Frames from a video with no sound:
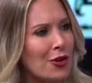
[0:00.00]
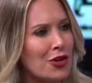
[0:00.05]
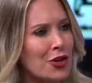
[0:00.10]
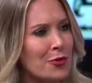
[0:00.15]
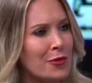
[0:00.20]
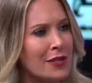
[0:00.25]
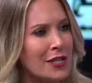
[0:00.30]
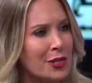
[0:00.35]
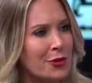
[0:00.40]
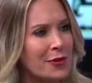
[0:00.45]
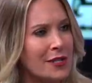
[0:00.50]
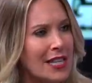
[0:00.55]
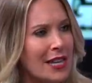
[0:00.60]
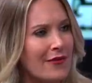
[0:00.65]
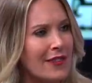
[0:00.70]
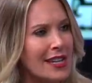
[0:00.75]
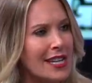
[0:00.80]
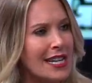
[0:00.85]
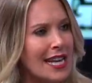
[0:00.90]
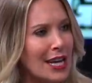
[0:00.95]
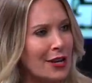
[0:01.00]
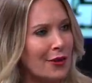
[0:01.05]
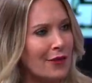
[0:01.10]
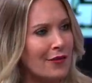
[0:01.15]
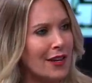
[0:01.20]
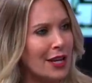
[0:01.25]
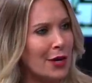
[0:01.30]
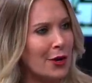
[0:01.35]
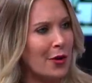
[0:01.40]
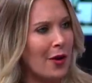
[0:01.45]
she was she was giving an
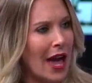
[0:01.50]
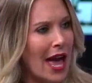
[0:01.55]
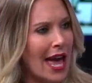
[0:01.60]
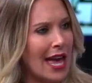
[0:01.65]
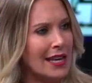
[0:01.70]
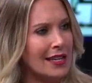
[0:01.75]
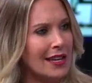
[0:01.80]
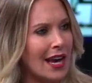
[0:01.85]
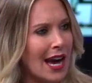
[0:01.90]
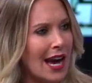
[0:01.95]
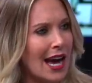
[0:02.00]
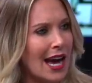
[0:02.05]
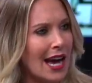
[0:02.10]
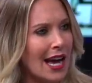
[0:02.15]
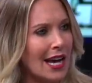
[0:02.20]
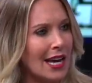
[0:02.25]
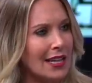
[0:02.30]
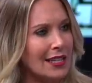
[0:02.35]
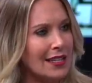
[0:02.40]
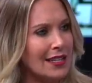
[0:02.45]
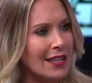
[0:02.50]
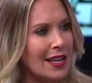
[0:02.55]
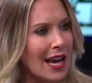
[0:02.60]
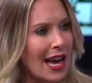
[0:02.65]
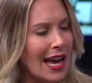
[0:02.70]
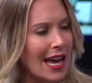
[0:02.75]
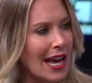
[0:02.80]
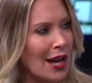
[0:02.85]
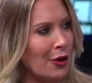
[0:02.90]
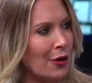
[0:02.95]
interview, and uh,
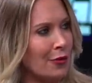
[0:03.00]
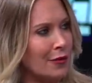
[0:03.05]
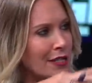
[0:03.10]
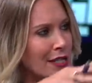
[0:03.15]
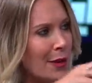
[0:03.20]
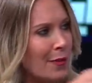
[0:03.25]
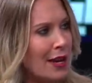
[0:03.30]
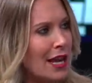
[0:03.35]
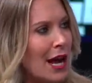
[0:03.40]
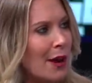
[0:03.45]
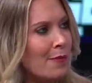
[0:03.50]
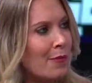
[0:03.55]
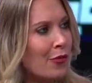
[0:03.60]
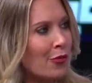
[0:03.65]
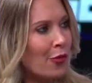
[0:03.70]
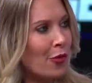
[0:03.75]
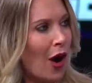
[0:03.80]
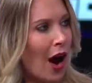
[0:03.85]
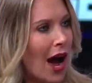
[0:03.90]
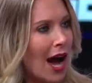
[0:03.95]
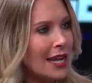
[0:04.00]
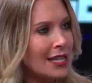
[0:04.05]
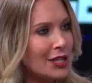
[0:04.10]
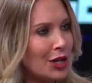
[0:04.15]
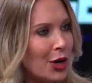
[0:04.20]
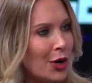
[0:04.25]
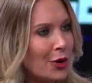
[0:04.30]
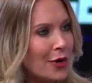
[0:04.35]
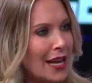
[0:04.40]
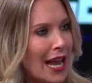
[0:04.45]
I or somebody had brought
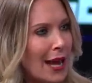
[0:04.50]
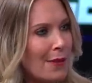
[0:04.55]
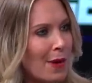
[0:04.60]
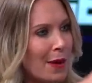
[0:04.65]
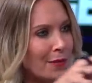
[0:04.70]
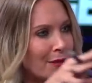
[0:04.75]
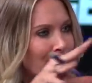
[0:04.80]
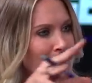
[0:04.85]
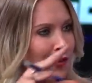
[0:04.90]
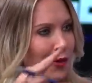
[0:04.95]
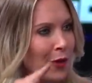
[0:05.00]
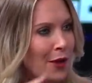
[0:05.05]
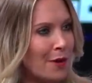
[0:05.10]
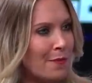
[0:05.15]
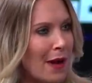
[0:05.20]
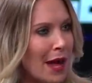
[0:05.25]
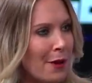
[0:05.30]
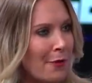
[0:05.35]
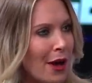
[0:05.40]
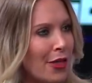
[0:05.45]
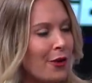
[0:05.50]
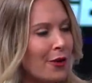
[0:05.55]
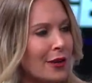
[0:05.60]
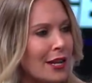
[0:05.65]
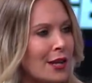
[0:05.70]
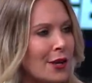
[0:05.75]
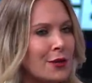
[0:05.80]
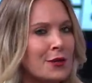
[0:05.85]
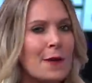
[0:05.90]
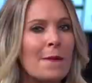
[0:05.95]
her name up to Floyd Mayweather, and
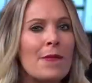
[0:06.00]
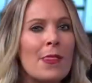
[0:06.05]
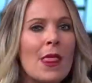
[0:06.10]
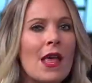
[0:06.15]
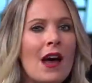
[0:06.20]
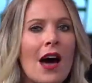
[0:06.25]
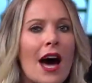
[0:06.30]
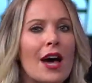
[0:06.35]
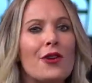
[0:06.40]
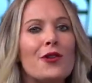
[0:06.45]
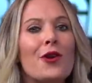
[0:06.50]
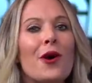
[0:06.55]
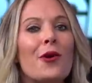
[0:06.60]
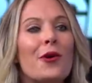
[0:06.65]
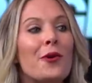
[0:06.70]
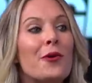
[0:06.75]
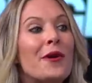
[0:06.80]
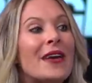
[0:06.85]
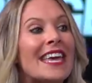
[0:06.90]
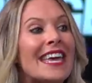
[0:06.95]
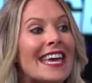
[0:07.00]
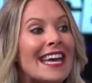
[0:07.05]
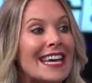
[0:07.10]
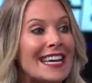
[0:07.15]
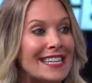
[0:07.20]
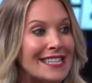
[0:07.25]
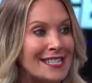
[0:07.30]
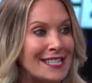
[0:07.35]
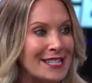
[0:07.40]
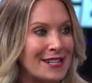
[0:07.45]
he goes, yes. "I don't know who he
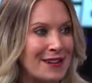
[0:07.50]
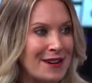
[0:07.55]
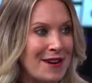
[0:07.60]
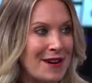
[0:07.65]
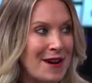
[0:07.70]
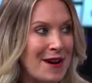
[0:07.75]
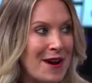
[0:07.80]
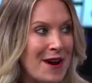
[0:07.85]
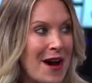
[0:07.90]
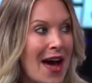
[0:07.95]
is." Yeah.